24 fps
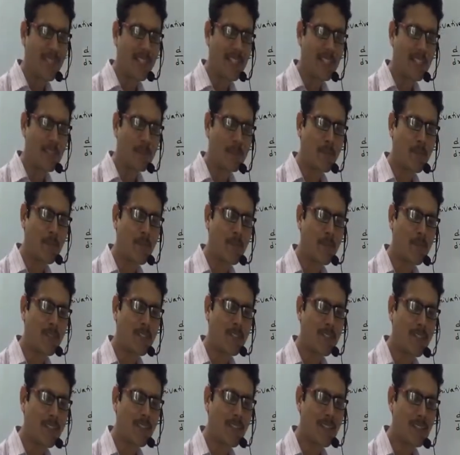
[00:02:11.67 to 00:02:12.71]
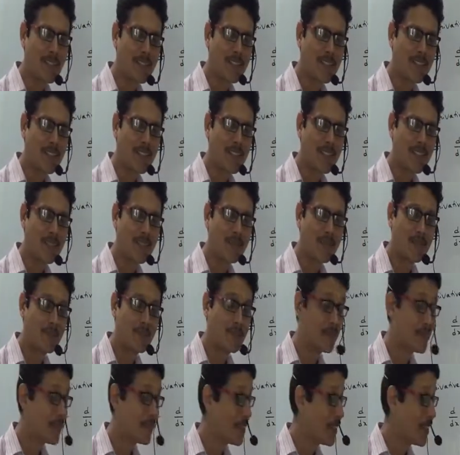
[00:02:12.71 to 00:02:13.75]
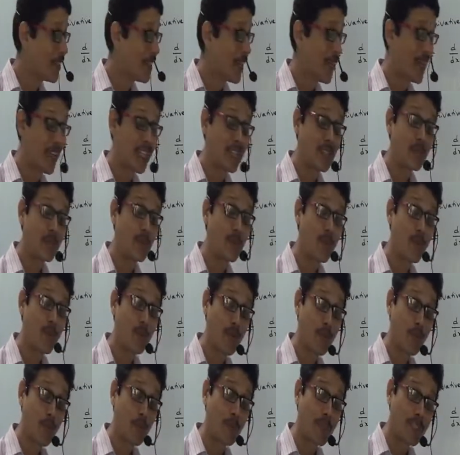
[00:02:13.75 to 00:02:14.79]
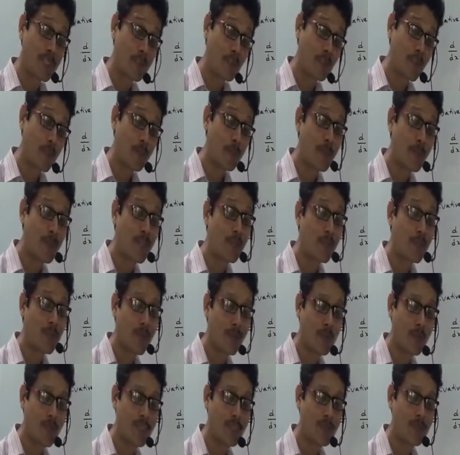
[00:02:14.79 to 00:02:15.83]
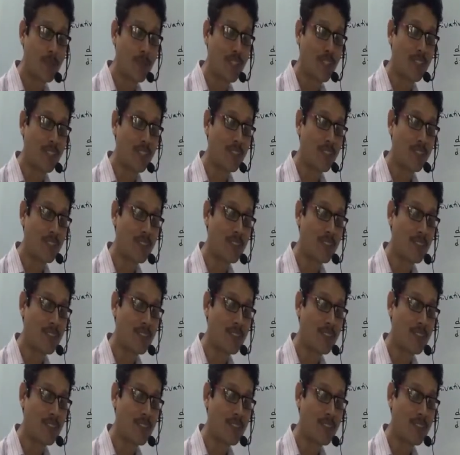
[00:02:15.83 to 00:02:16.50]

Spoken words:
X power 1 dx and x power 1 plus 1 by 1 plus 1.